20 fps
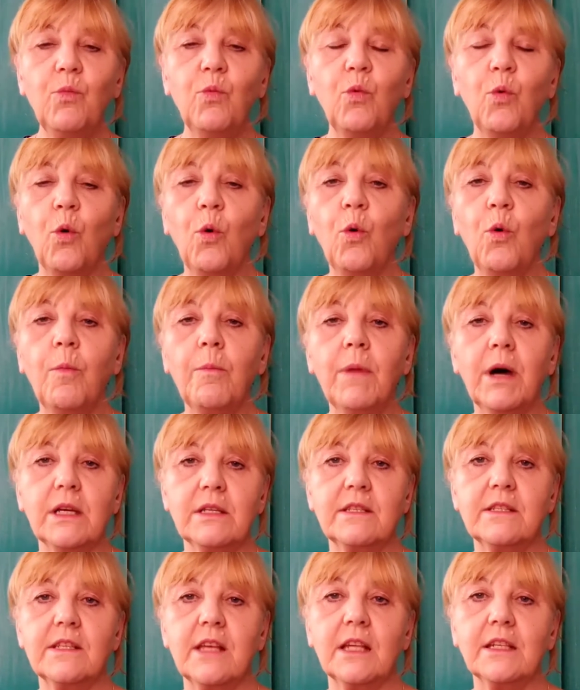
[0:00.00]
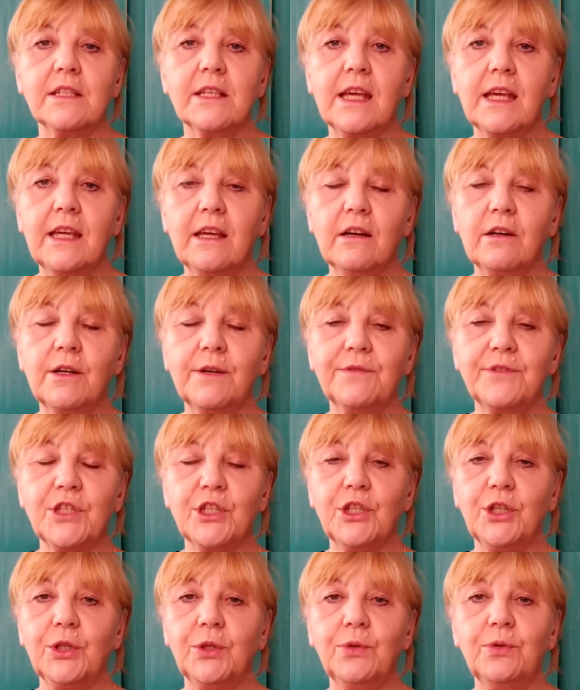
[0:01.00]
warm Sunday
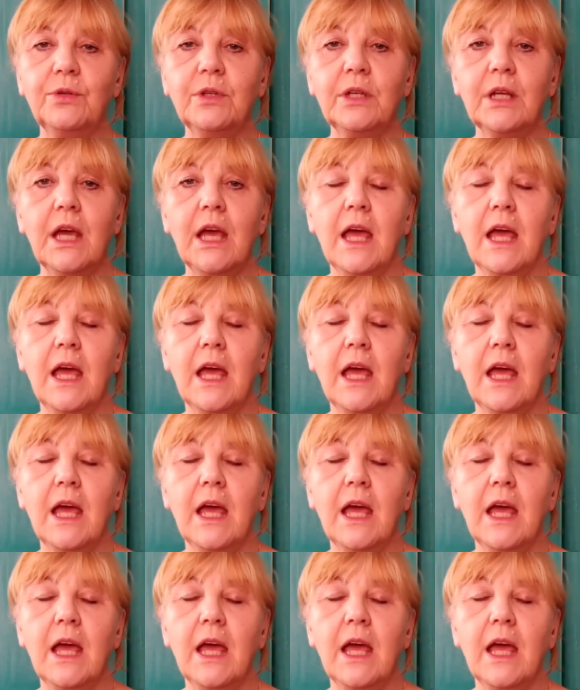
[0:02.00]
afternoon.